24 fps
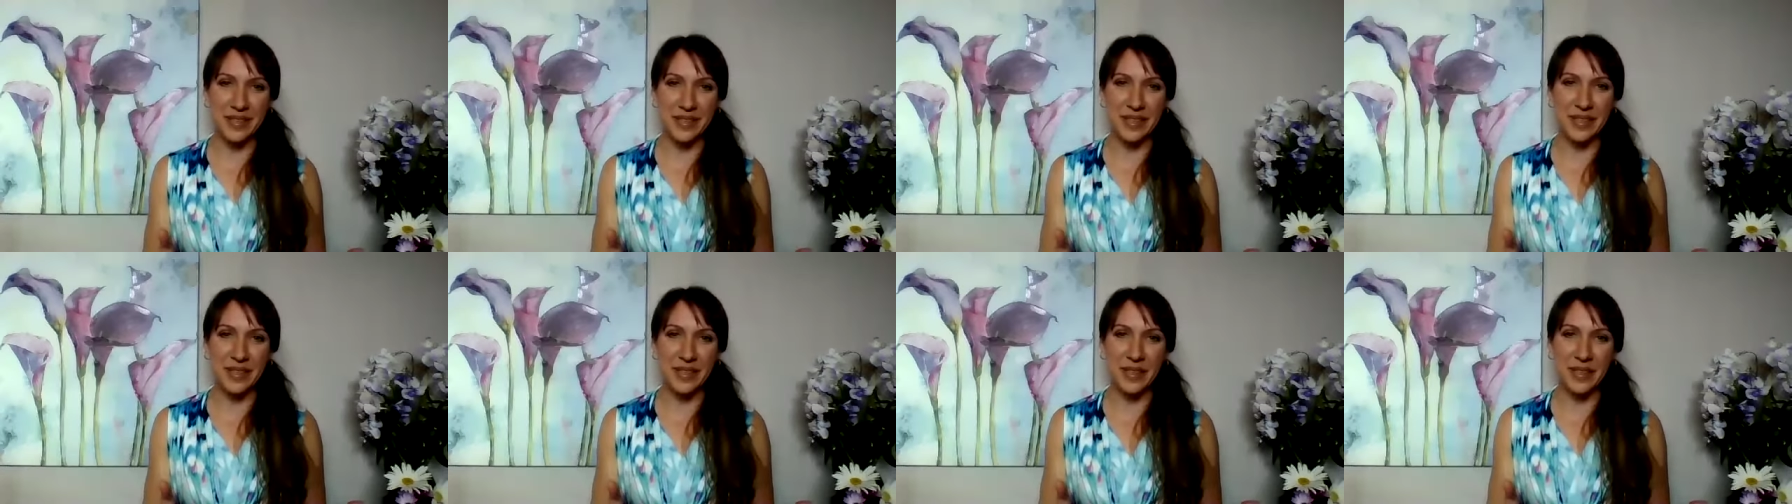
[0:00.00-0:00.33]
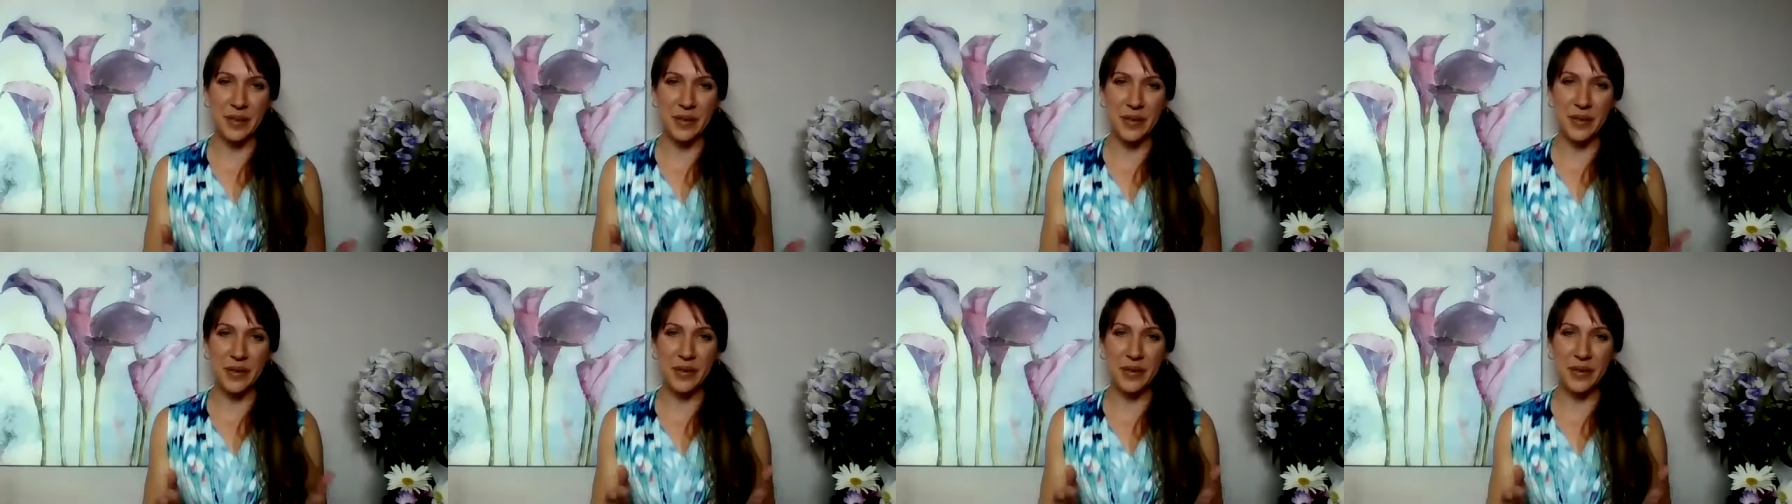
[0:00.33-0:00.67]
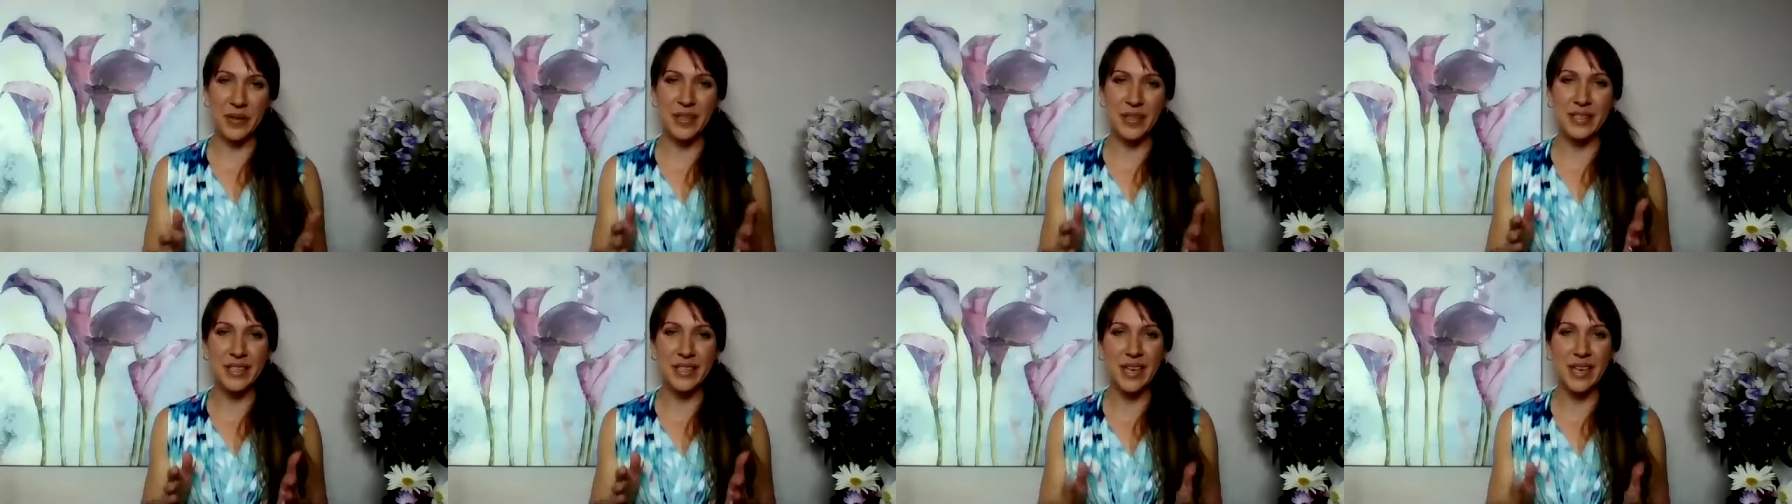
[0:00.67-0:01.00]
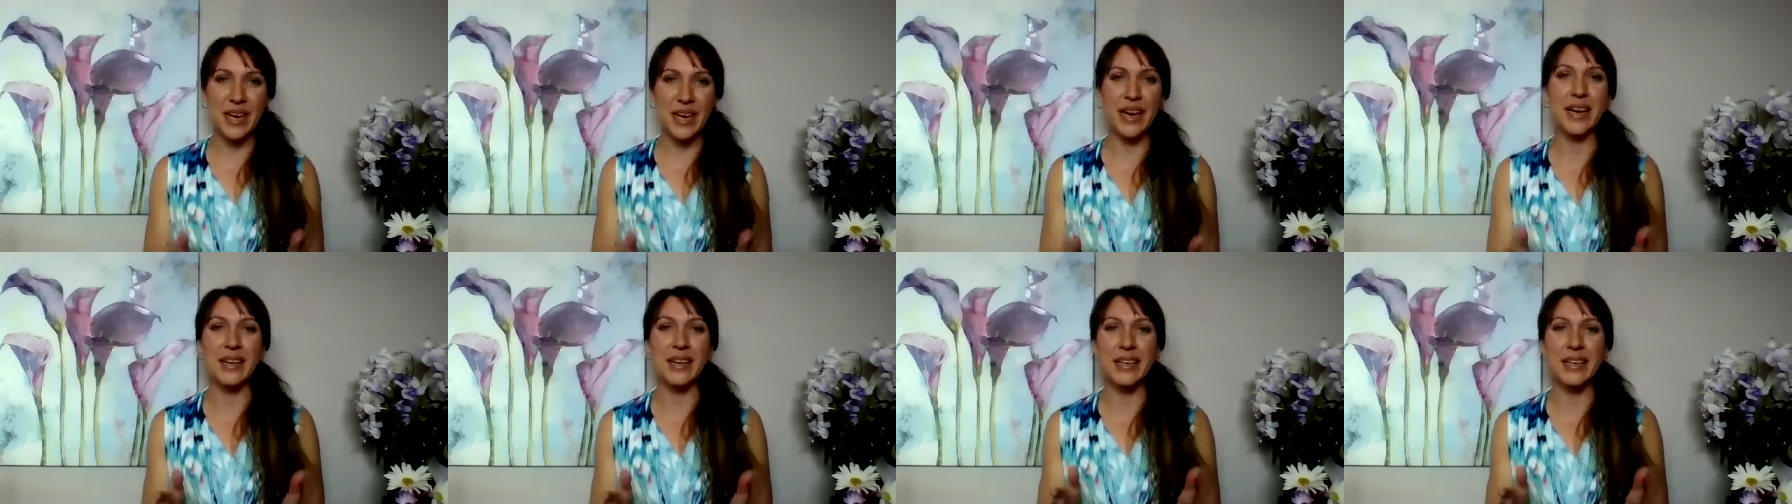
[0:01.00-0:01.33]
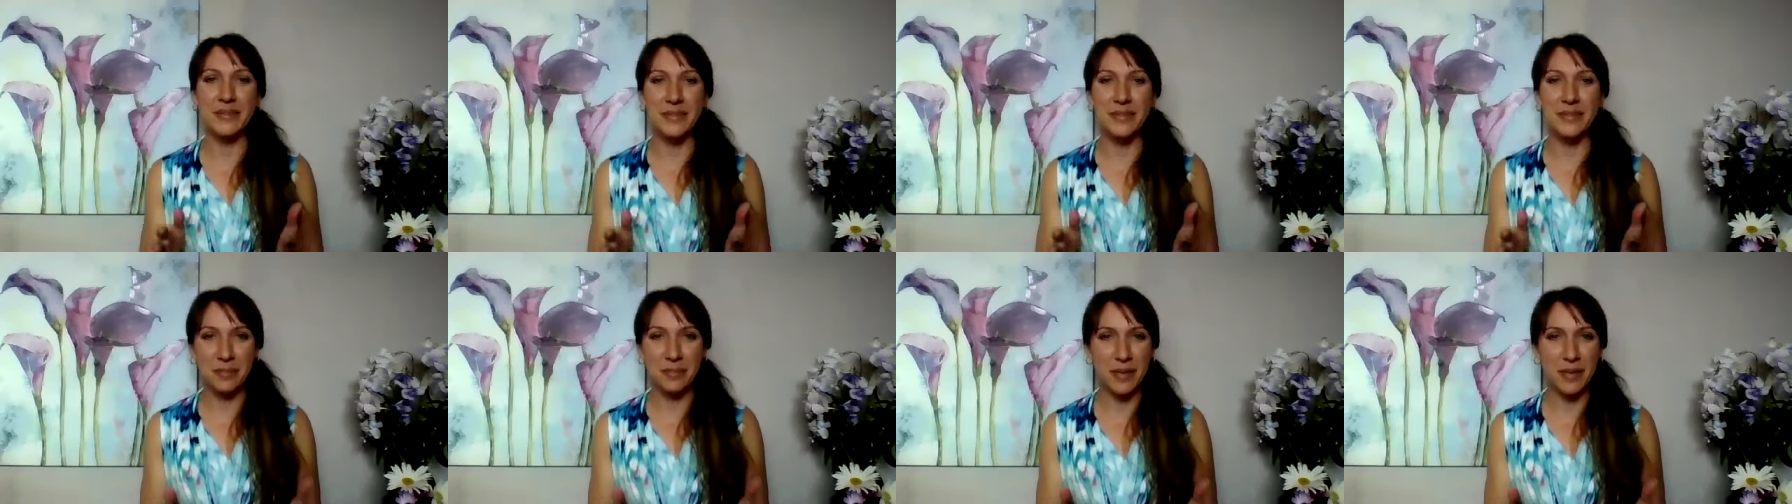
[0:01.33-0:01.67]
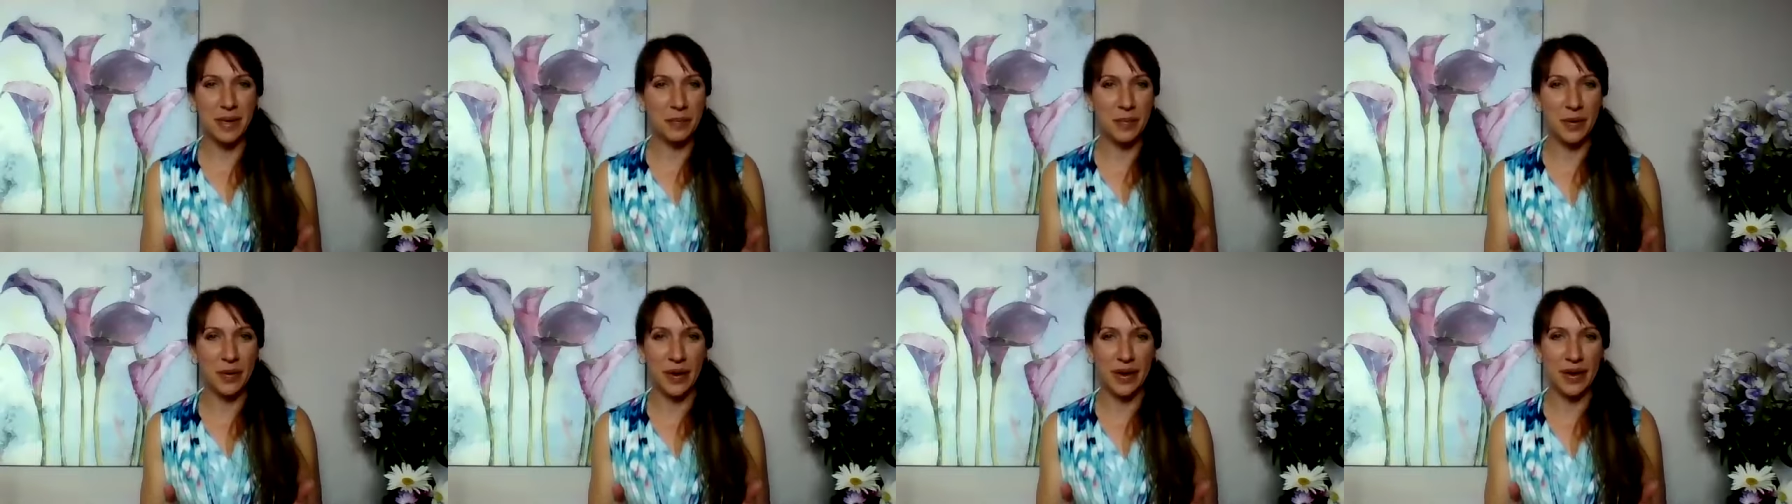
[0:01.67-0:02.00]
you know, the title of your
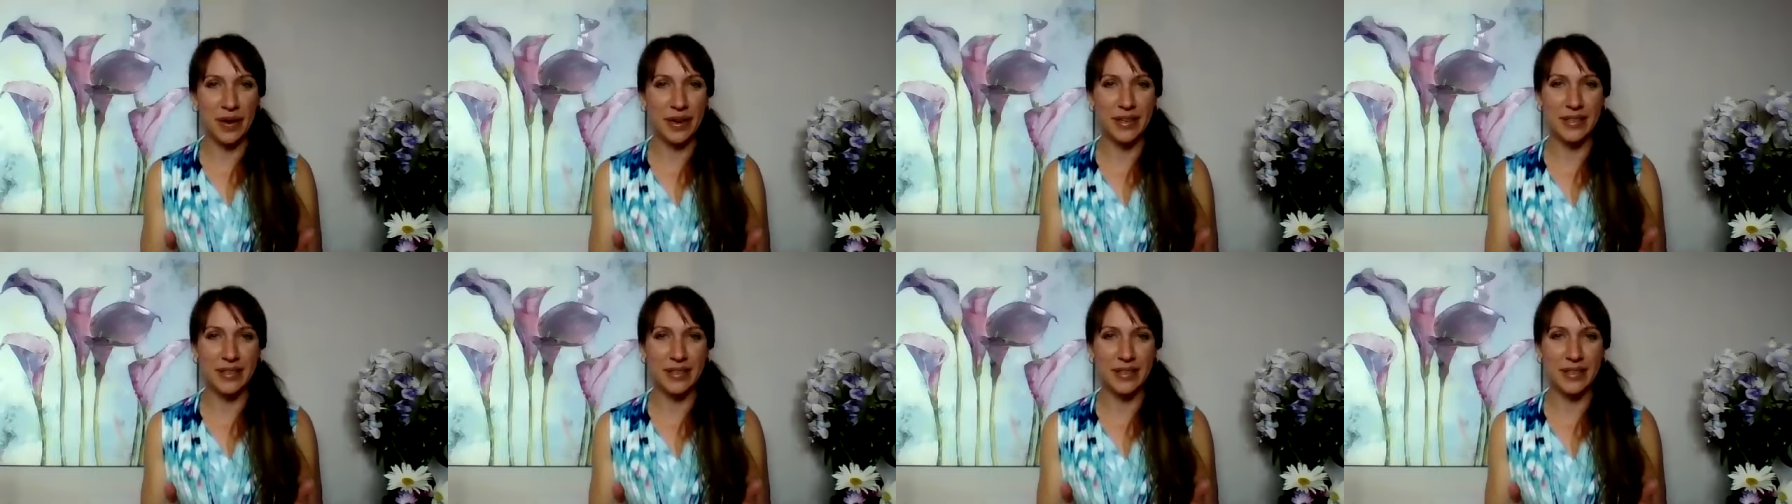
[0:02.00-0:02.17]
memoir